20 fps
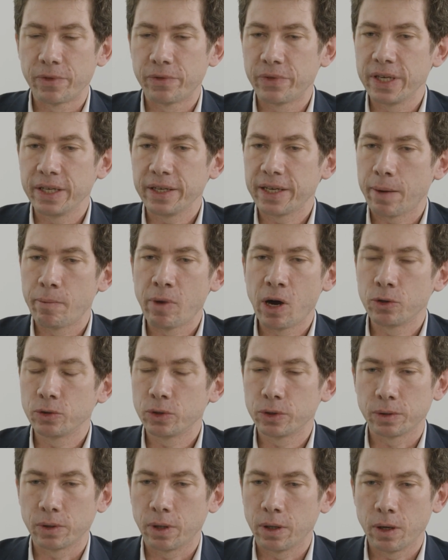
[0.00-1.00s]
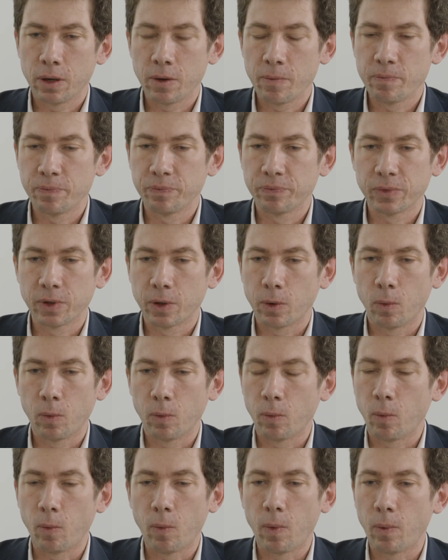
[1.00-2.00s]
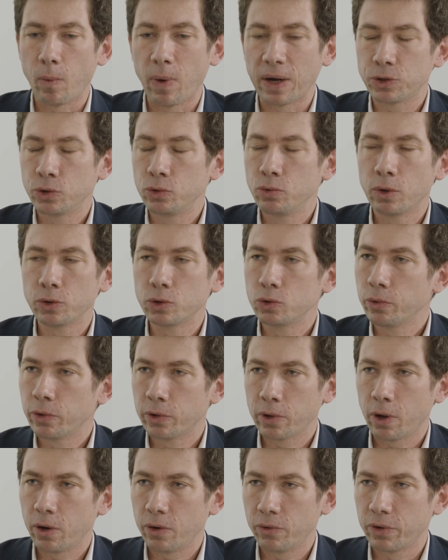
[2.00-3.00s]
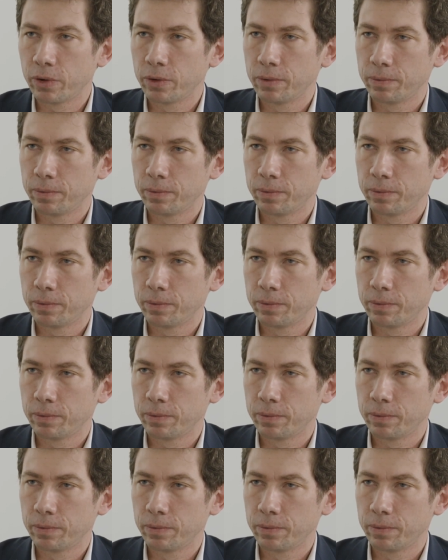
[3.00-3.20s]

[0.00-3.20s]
think about what you want to solve